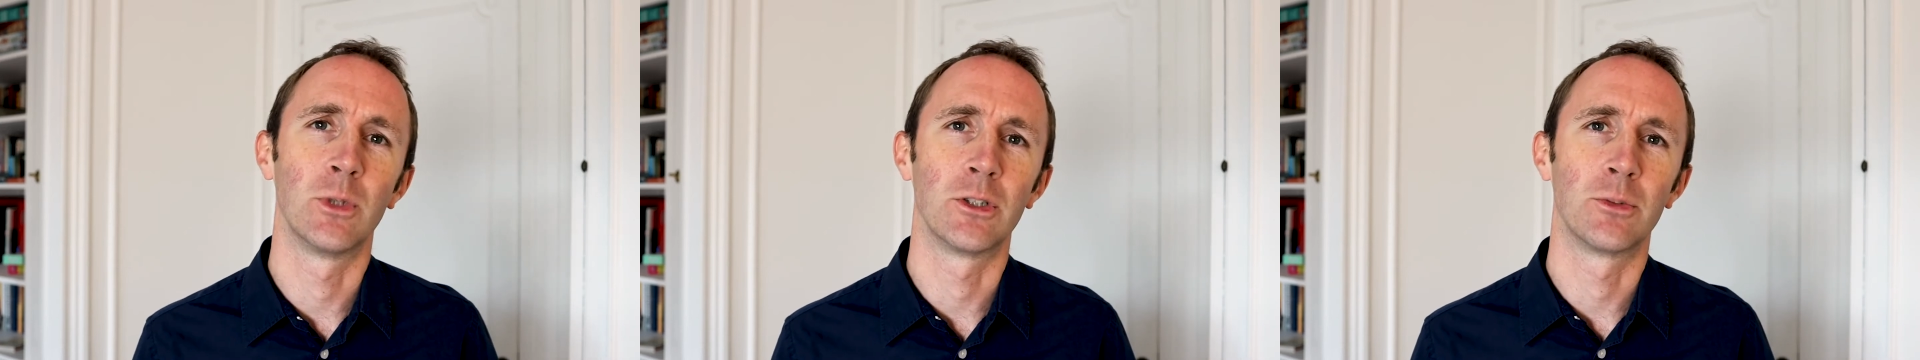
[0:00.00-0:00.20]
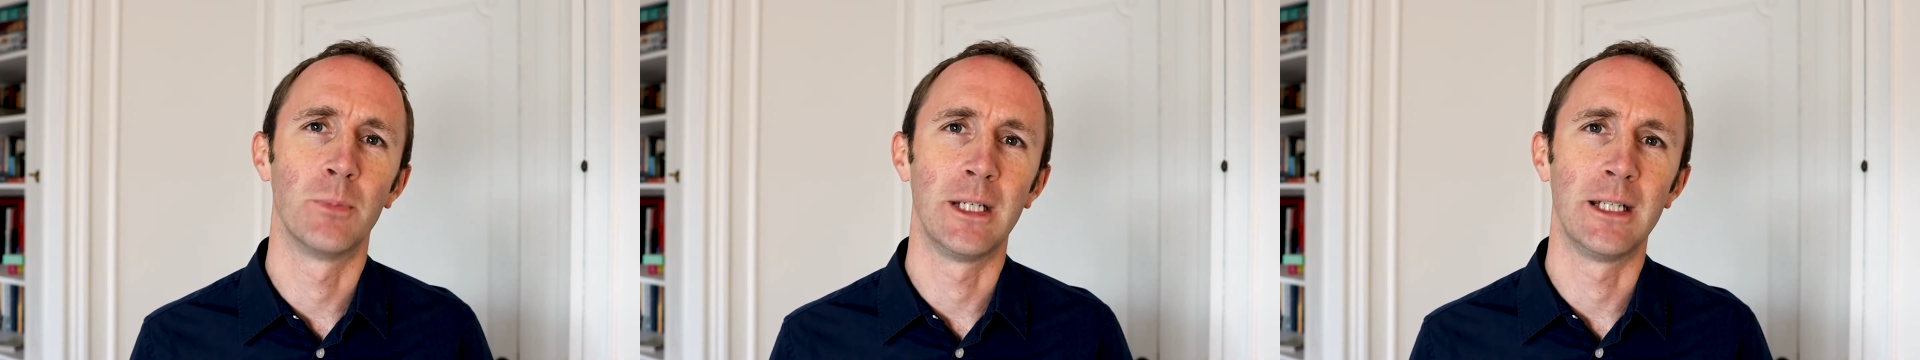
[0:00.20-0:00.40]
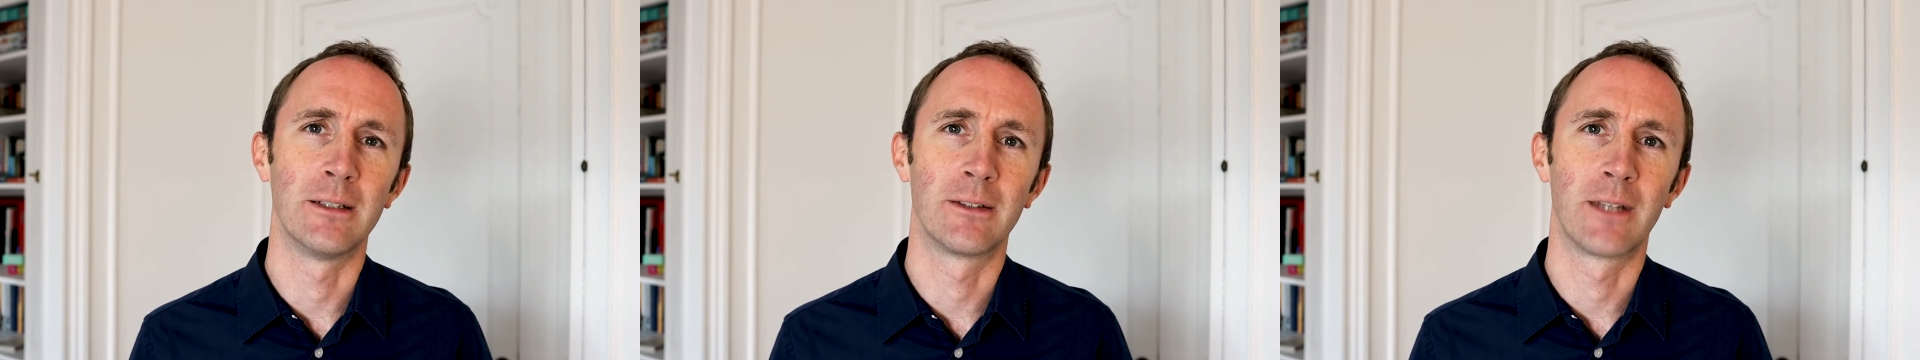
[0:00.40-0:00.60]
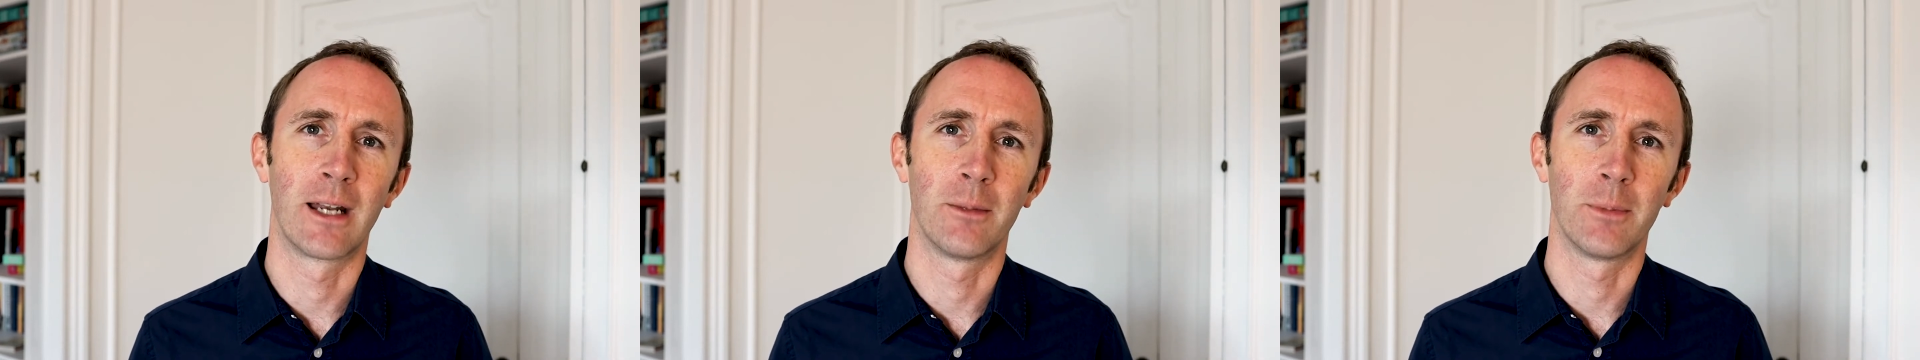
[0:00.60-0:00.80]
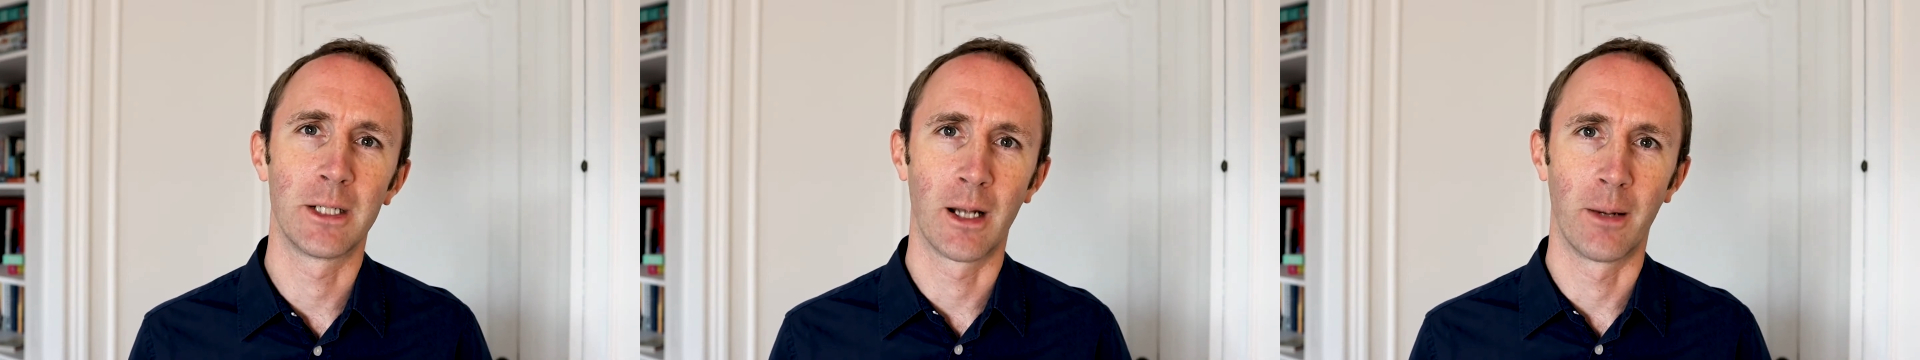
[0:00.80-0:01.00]
which means
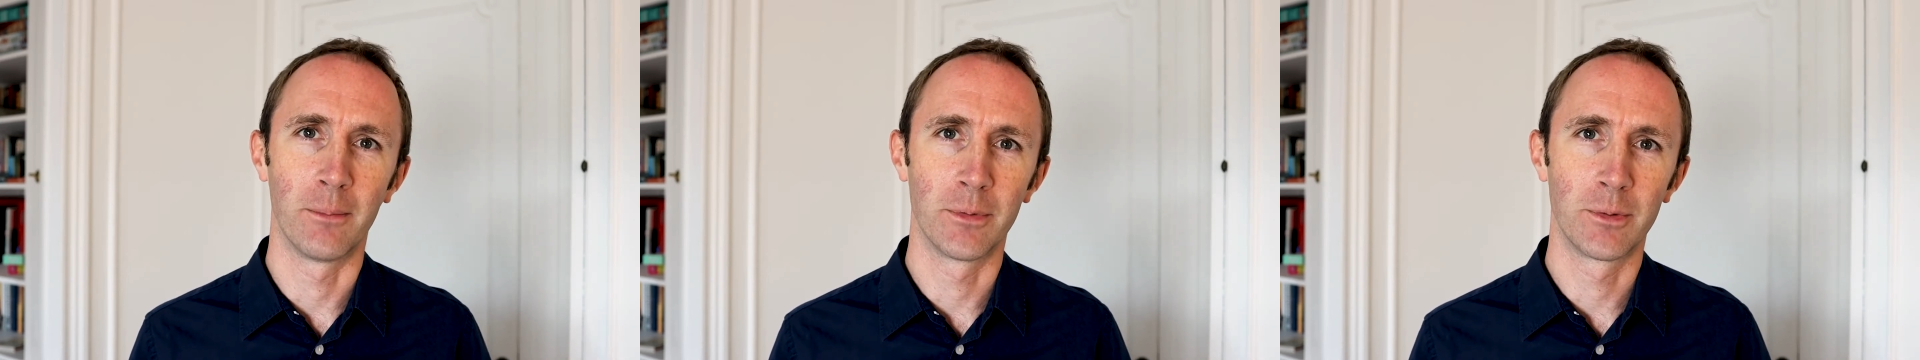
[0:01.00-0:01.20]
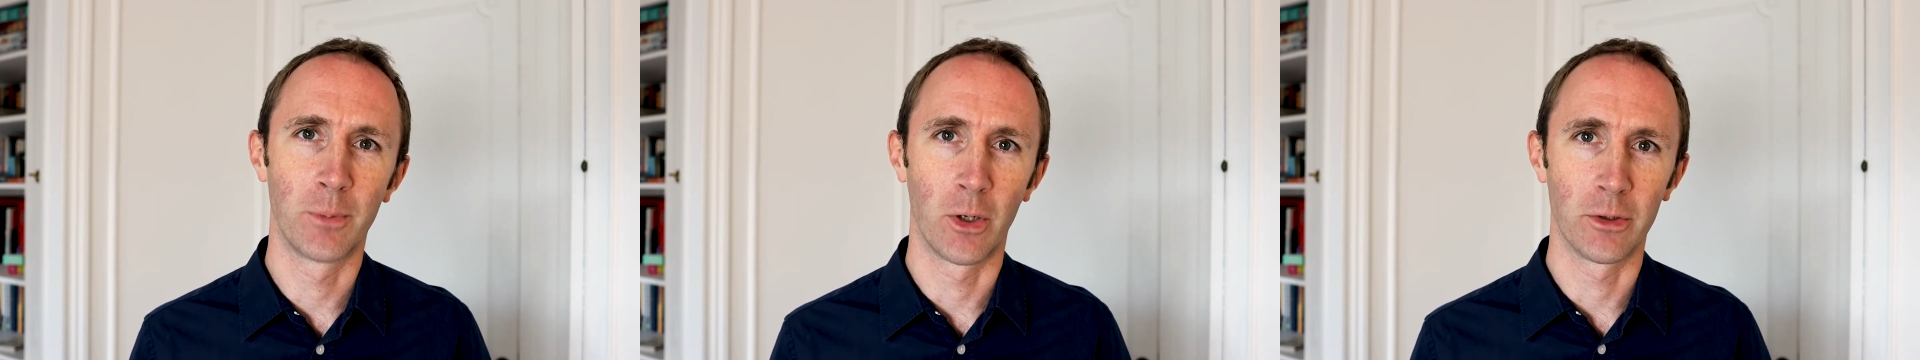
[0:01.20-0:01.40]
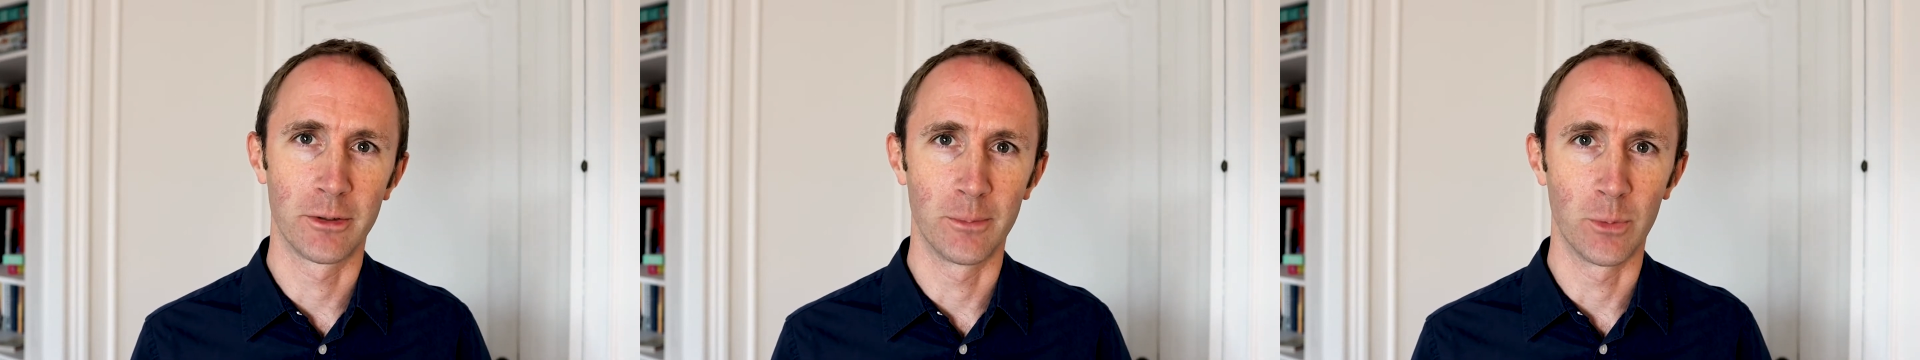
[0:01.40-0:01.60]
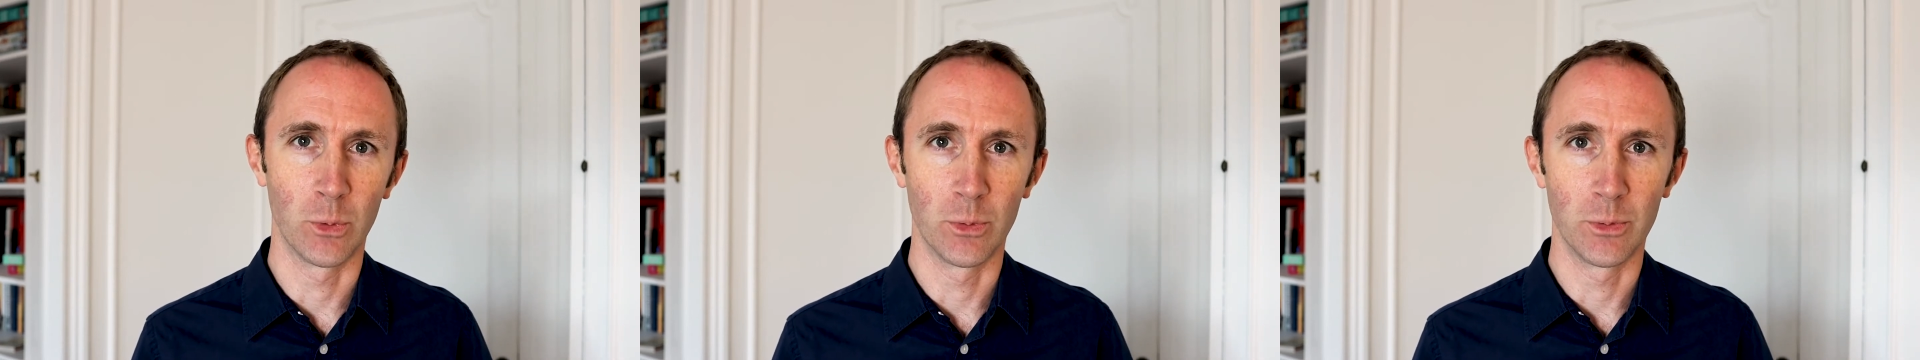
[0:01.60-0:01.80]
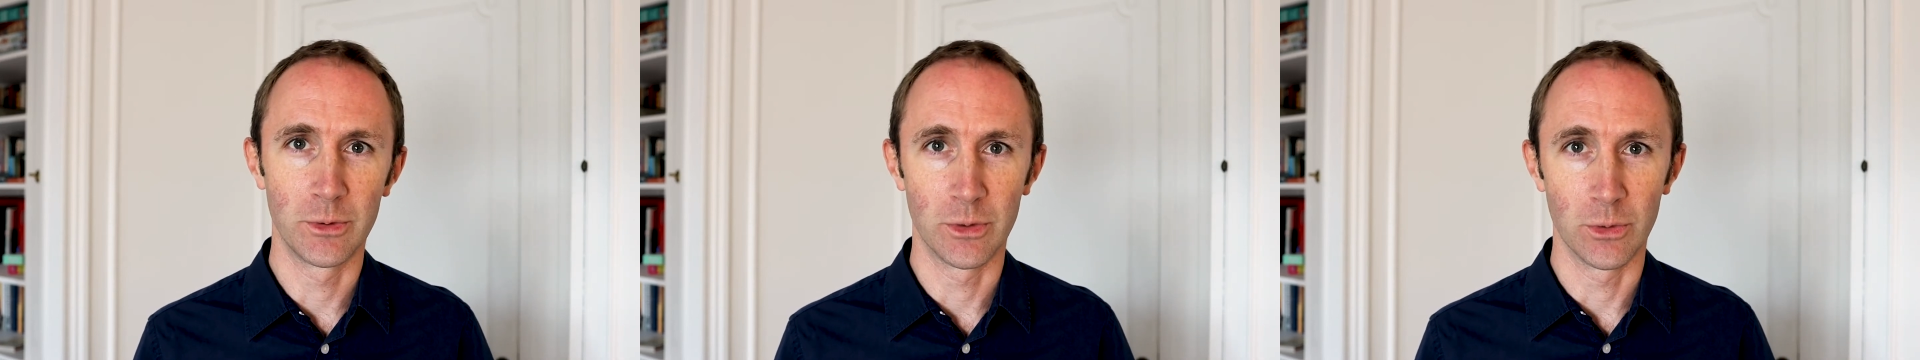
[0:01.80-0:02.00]
that it becomes
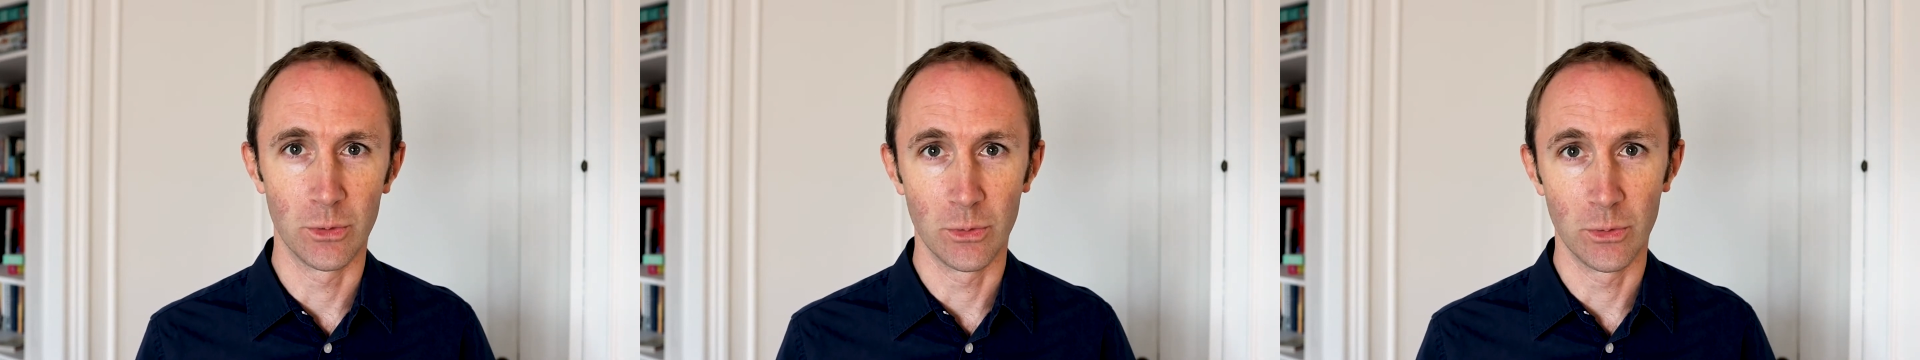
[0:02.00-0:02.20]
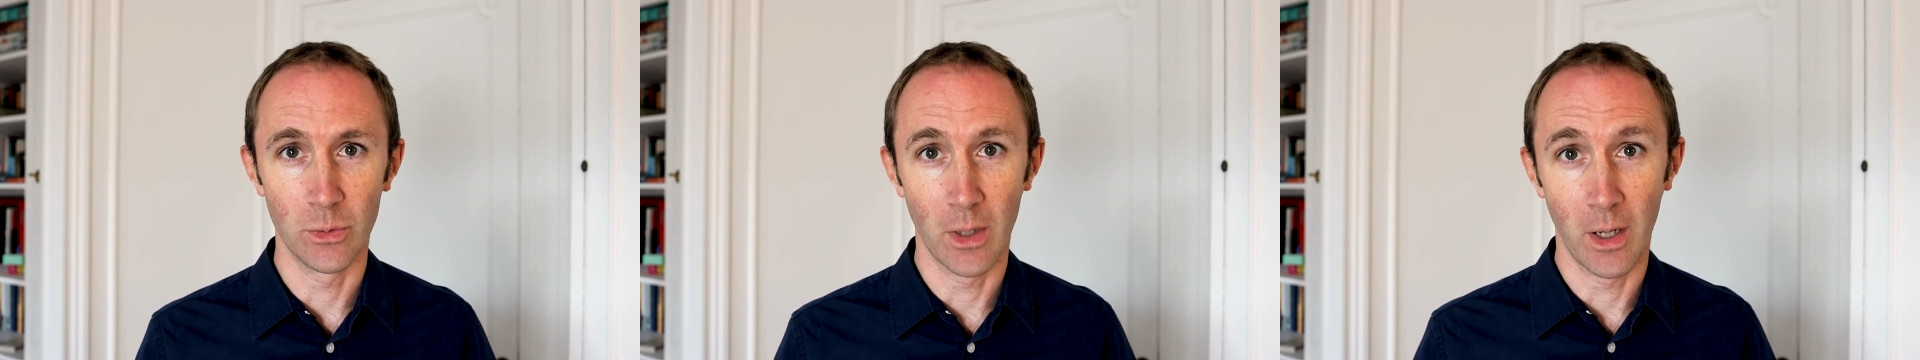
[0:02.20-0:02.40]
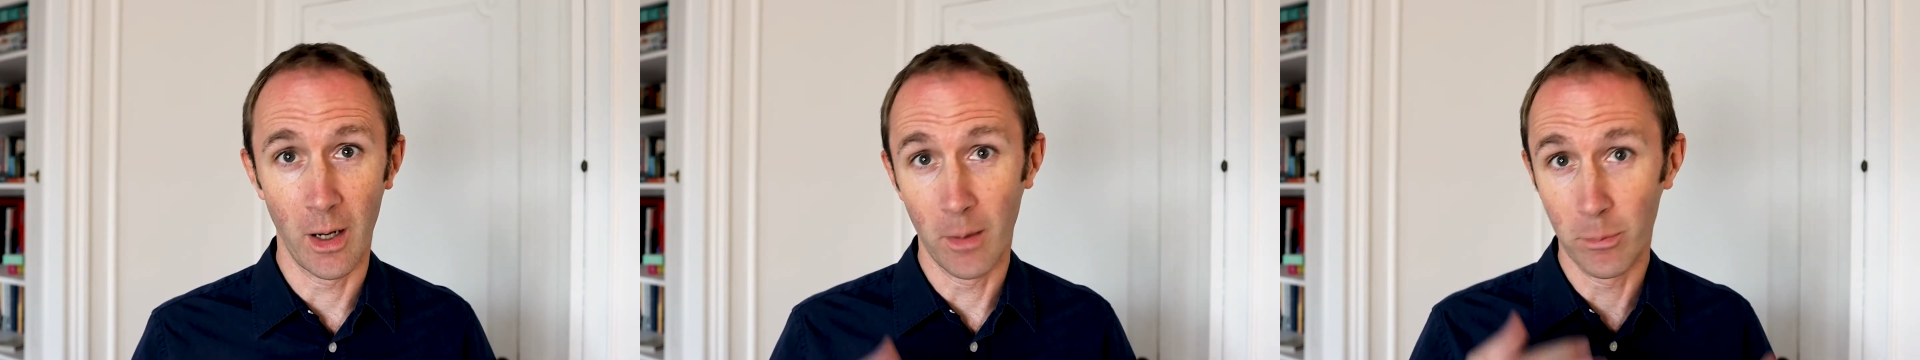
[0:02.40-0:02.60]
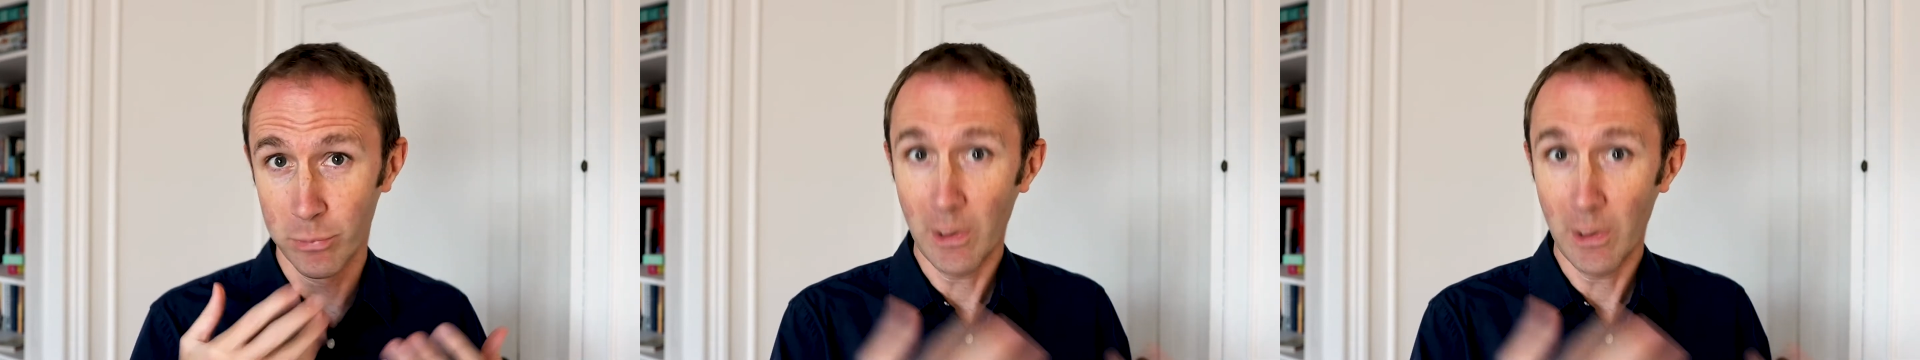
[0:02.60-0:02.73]
possible to